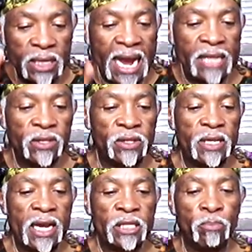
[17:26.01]
stanza
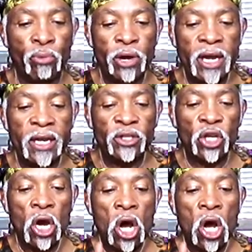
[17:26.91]
says, bridge